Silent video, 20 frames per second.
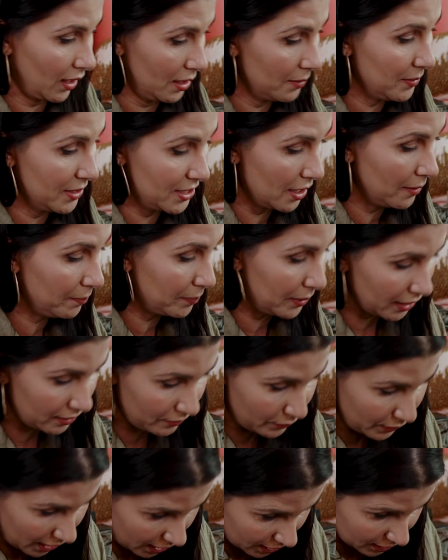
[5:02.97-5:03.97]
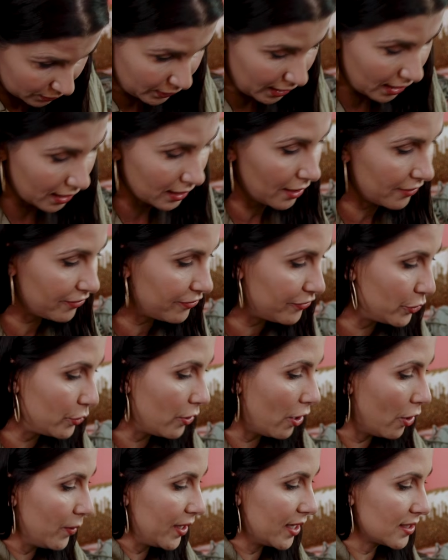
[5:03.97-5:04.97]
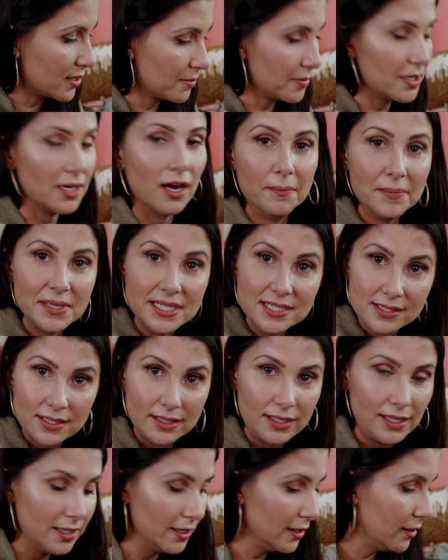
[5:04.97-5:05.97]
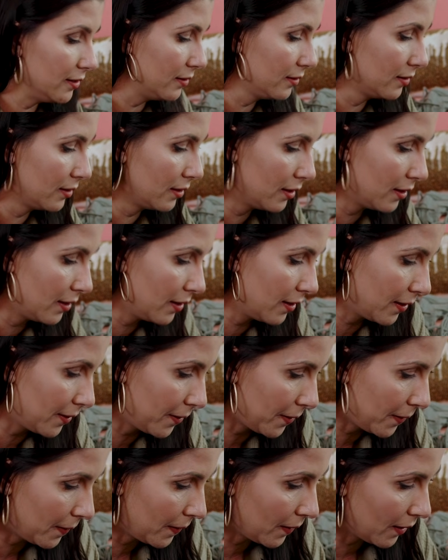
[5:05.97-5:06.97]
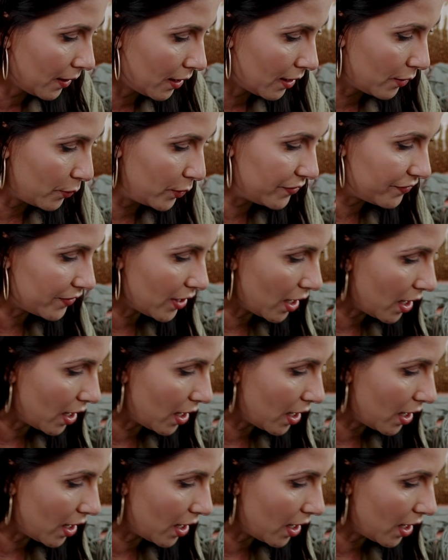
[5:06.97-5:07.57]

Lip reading: gonna dump it. We got a lot of food. Oh, we got some gummies in here. We've